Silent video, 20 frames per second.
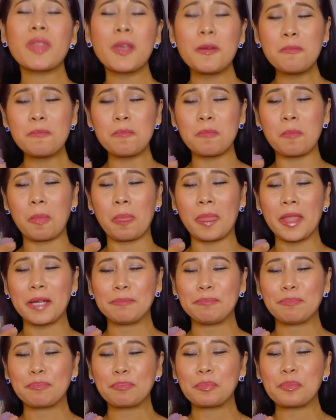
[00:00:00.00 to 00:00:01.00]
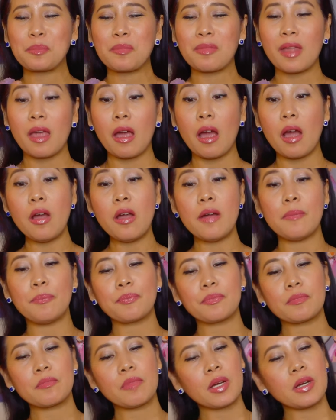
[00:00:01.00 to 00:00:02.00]
Mmm.
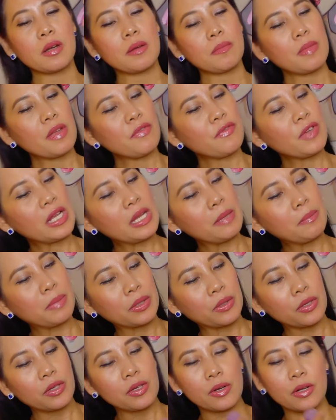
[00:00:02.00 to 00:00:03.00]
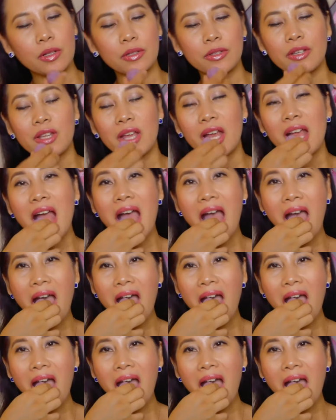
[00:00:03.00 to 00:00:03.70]
Oh, parang may feeling ba to? Hold on, ha.